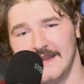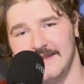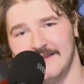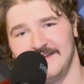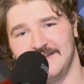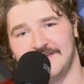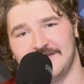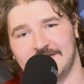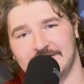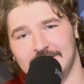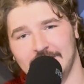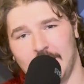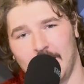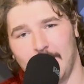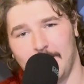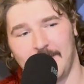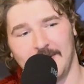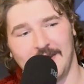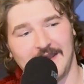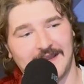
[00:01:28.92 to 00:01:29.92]
This
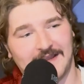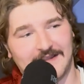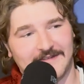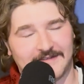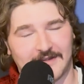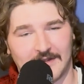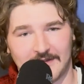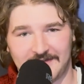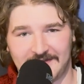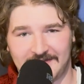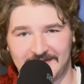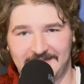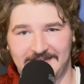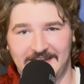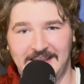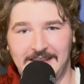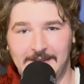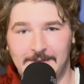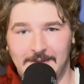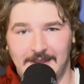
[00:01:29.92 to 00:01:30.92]
slop is
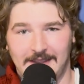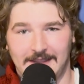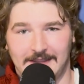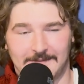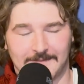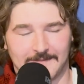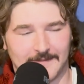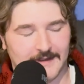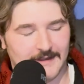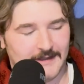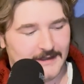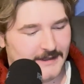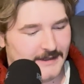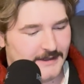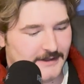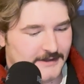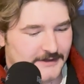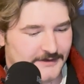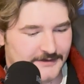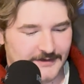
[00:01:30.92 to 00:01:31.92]
steamy.
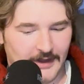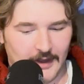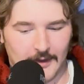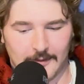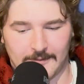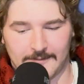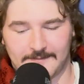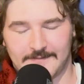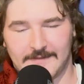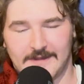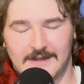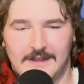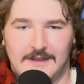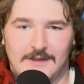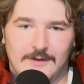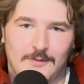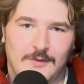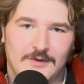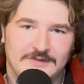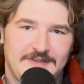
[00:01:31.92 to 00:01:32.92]
So,
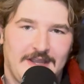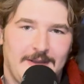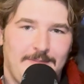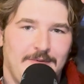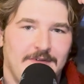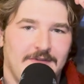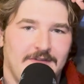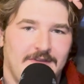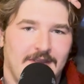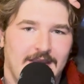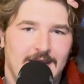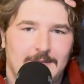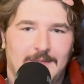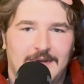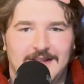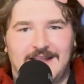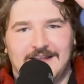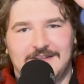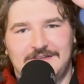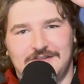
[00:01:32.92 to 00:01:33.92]
what's happened? My
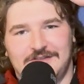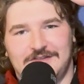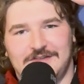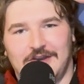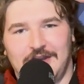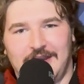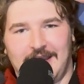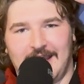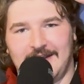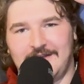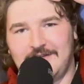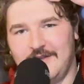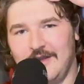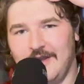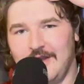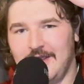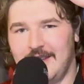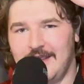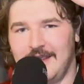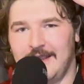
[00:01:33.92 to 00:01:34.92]
dad's just going to get a
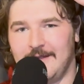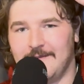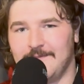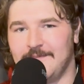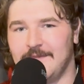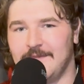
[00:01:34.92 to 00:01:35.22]
turkey.